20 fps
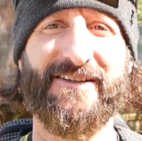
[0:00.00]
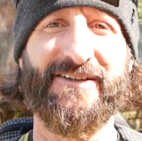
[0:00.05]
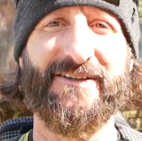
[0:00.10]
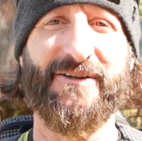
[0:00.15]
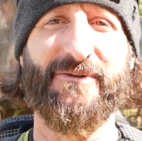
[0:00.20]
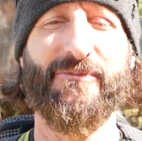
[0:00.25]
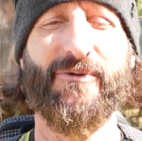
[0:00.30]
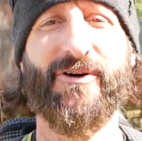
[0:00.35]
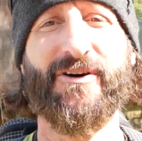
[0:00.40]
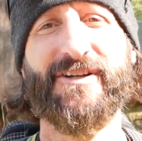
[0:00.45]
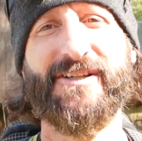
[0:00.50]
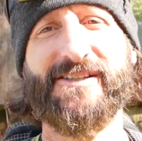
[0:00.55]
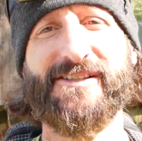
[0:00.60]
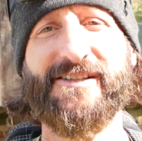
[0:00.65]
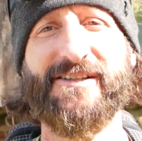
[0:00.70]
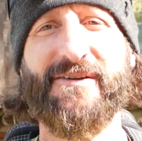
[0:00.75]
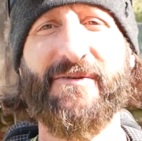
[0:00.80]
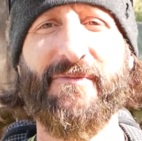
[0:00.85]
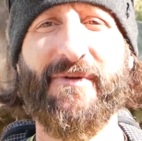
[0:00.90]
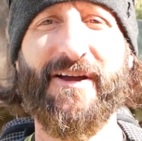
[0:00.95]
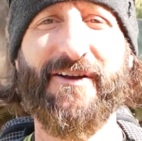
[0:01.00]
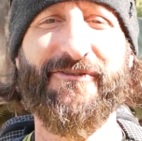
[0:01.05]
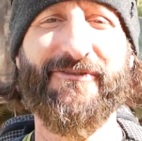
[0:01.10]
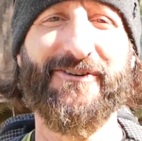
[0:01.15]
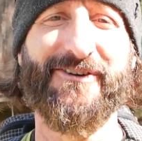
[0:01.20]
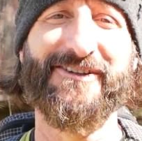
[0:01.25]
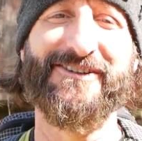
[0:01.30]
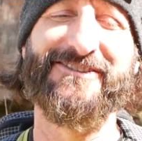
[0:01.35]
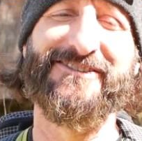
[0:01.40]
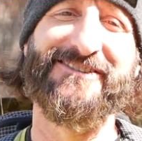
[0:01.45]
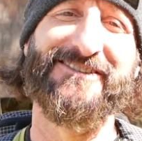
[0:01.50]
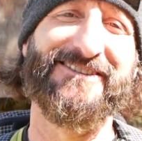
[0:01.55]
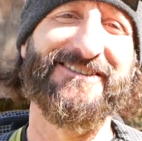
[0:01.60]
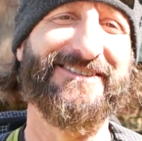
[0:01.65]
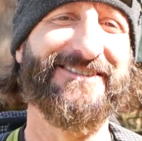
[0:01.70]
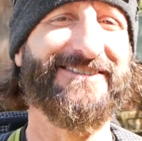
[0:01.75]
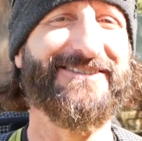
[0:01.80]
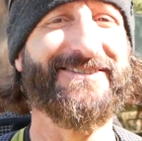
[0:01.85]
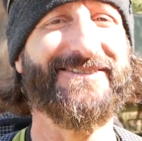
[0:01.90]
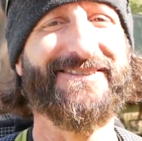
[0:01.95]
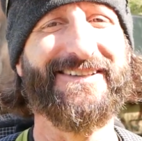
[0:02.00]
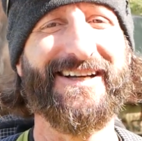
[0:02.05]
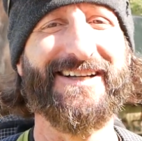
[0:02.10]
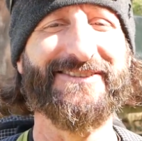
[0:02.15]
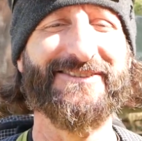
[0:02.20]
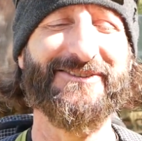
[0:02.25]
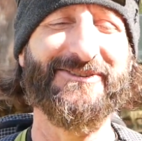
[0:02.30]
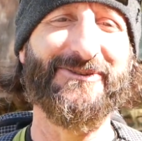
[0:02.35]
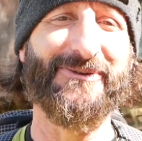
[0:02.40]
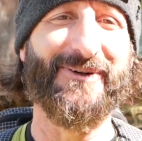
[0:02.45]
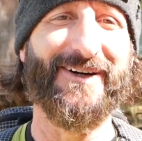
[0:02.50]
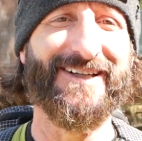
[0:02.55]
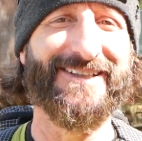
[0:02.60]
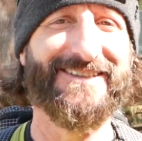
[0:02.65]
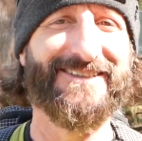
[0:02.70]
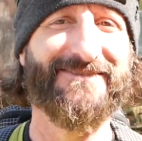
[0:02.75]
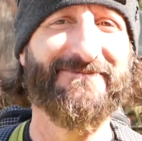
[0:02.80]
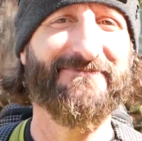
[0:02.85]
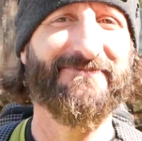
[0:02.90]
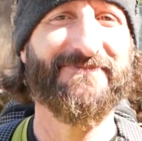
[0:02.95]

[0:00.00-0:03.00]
Good morning, May 1st, 2020.